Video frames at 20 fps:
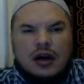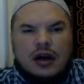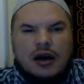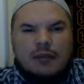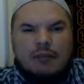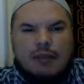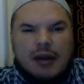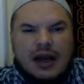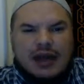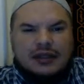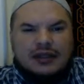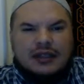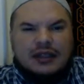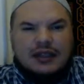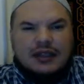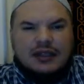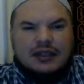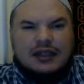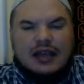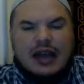
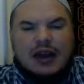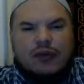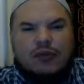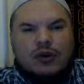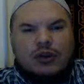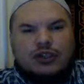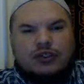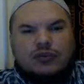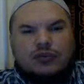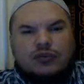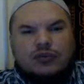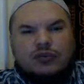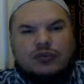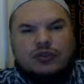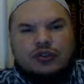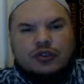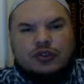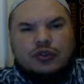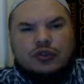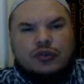abandoning that which
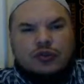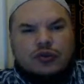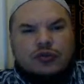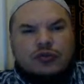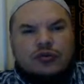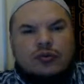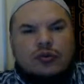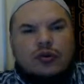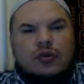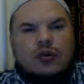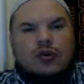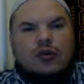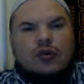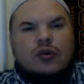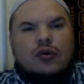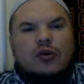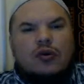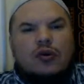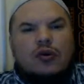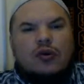you knew
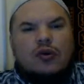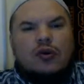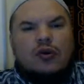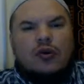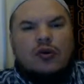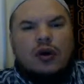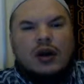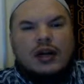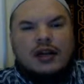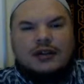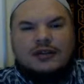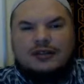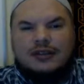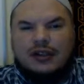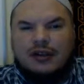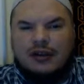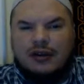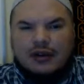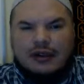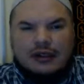or
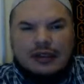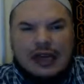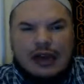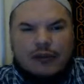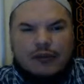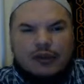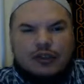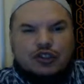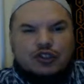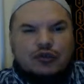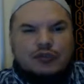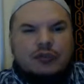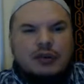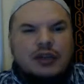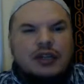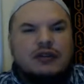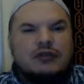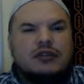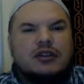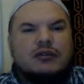considering that which you
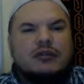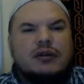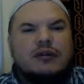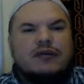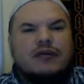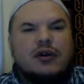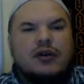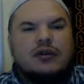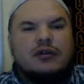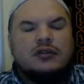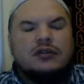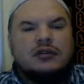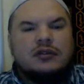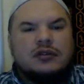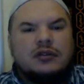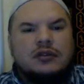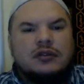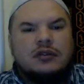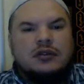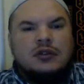believe to be false.
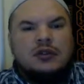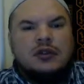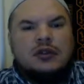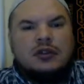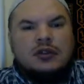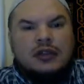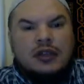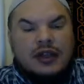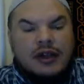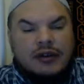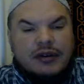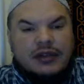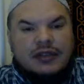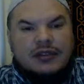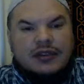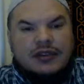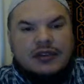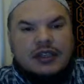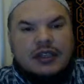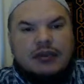There
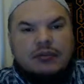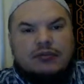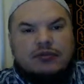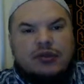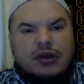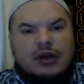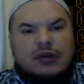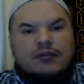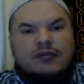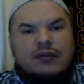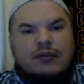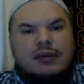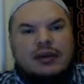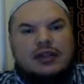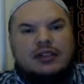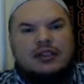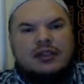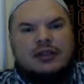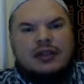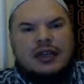is a deep
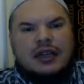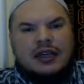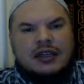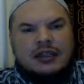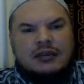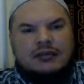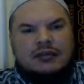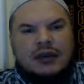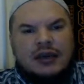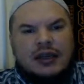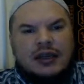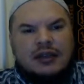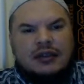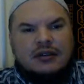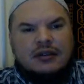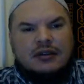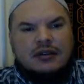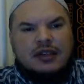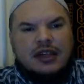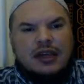transformation that is beginning
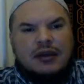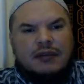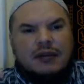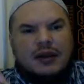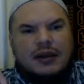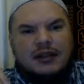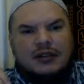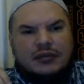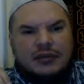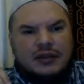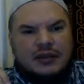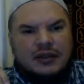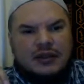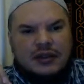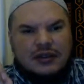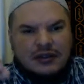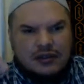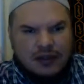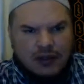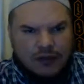to take place
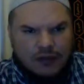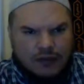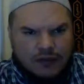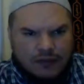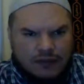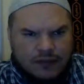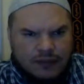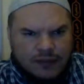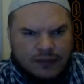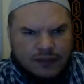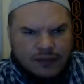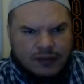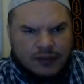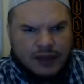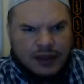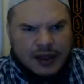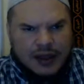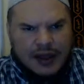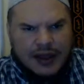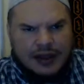within the self.
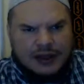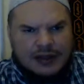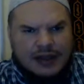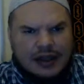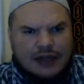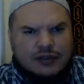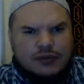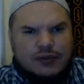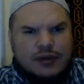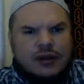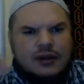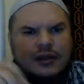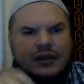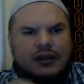And that's where